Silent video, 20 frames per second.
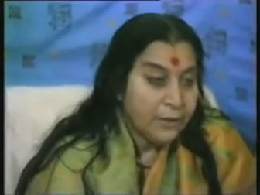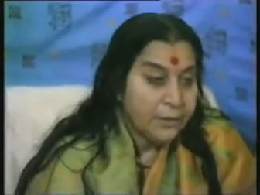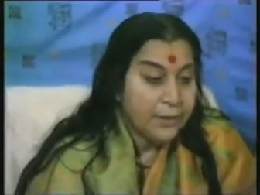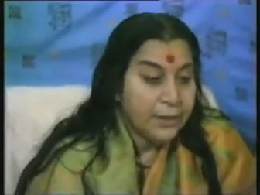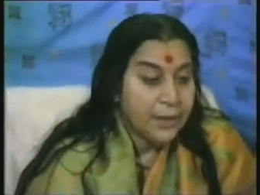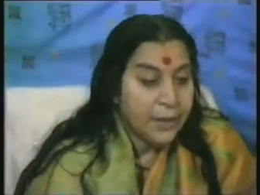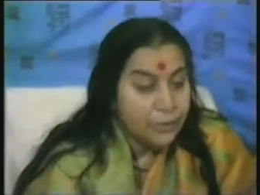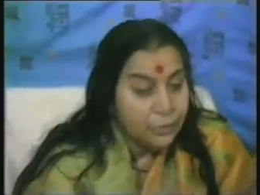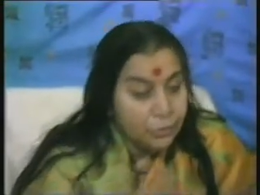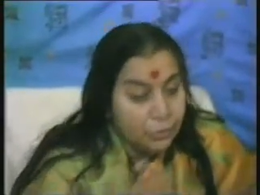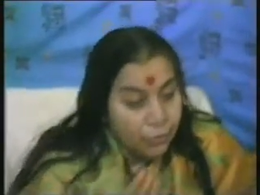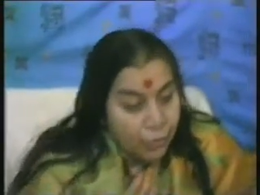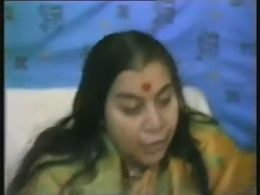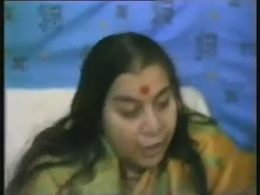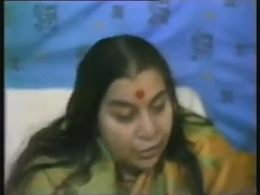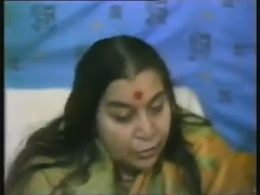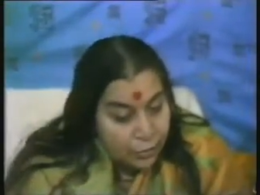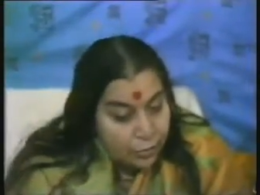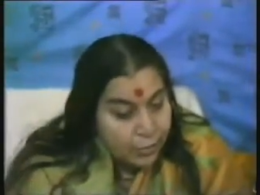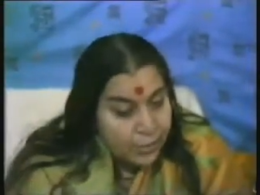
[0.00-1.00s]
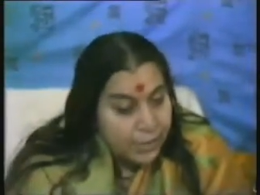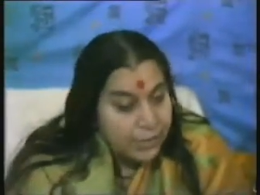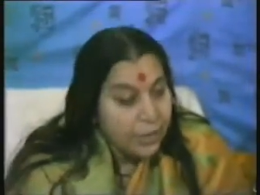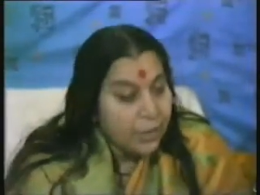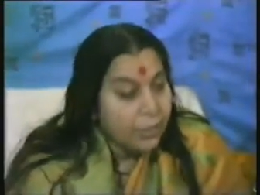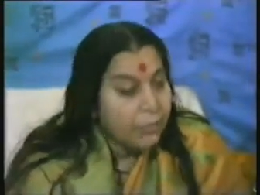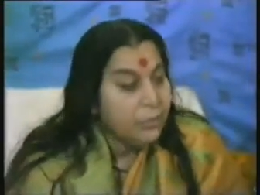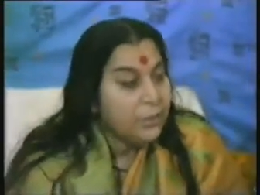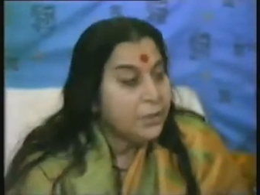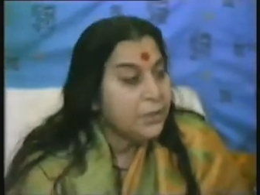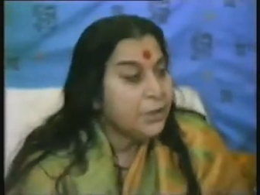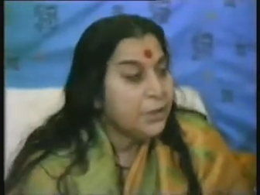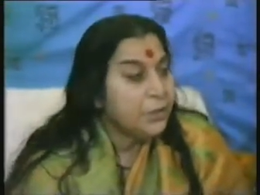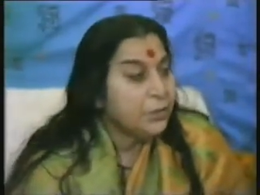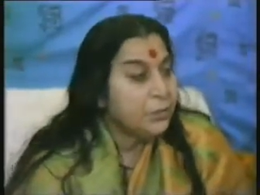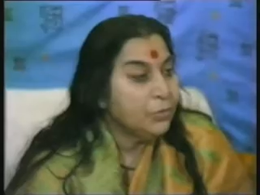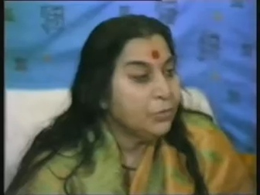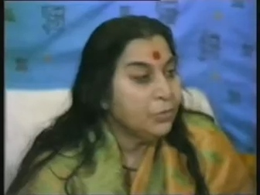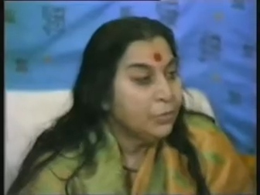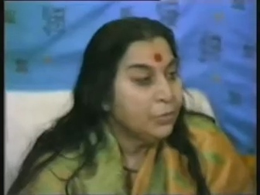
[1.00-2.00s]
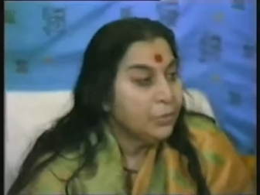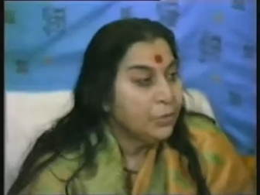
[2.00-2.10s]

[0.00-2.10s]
then I should try to bring down his ego